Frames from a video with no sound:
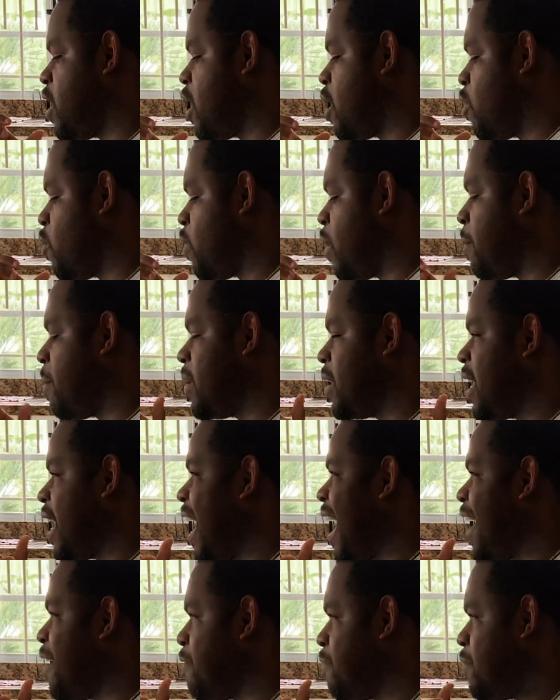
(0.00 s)
now, I'm in a
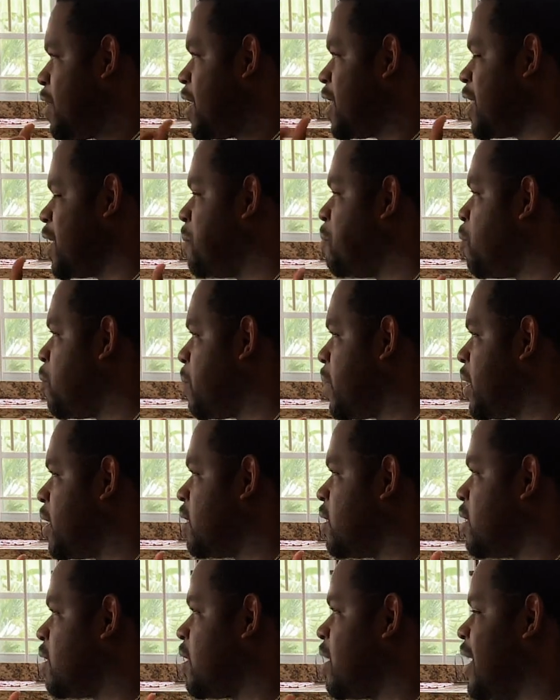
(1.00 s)
hyphenated
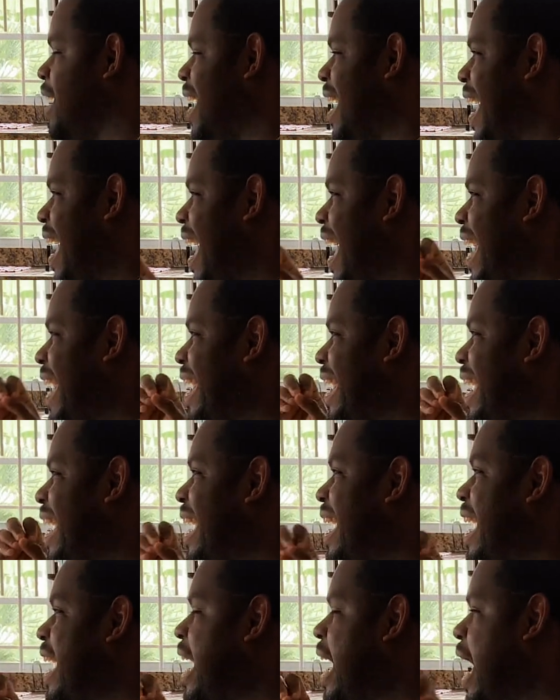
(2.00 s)
moment. I
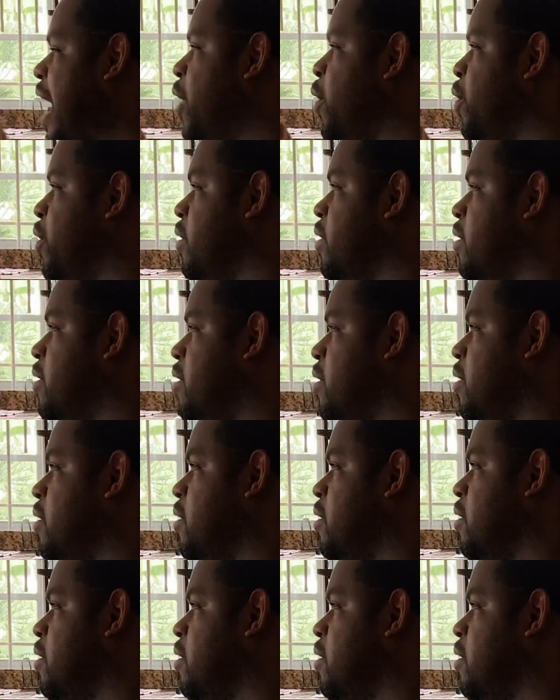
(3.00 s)
cannot